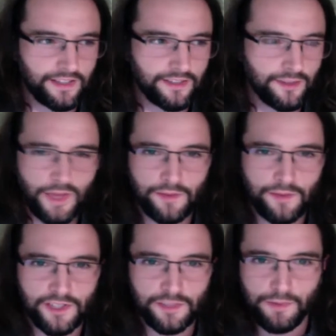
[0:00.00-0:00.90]
sometimes
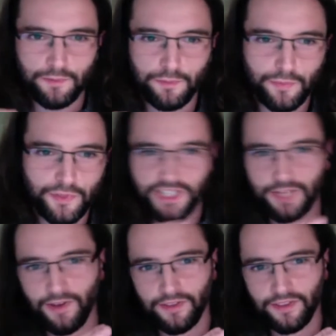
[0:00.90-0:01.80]
it's just like pushing
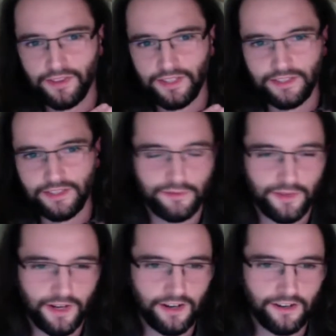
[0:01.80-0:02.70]
them out a little too
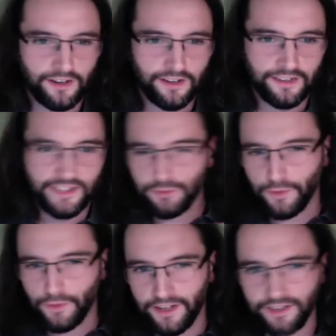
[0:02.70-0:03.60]
far this
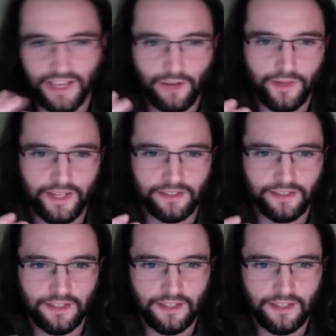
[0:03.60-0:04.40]
way or that way.